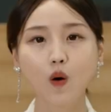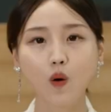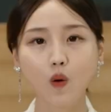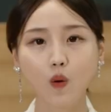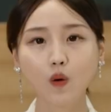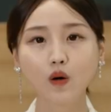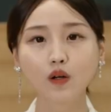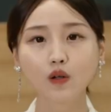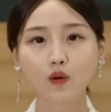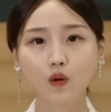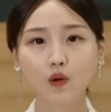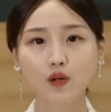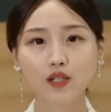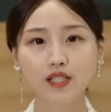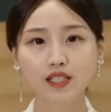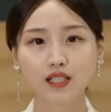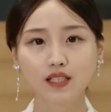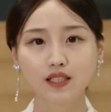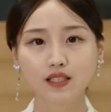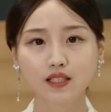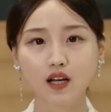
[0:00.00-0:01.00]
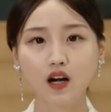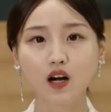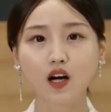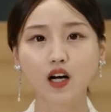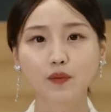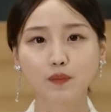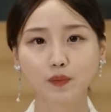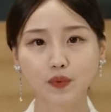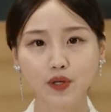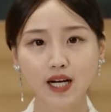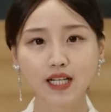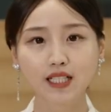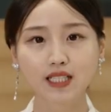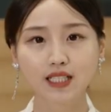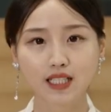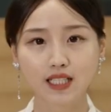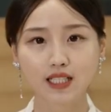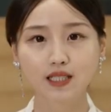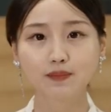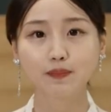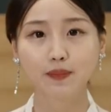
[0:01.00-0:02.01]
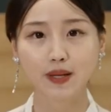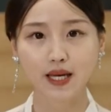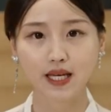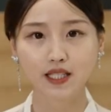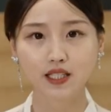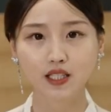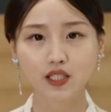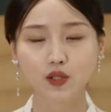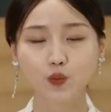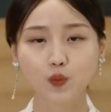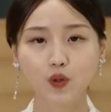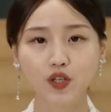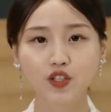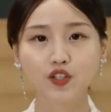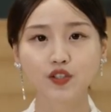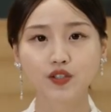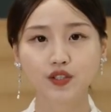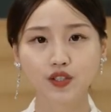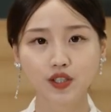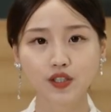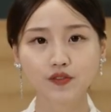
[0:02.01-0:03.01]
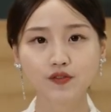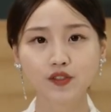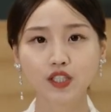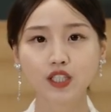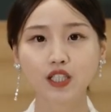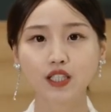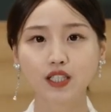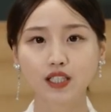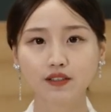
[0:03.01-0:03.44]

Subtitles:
All courses are practice-based, which serves to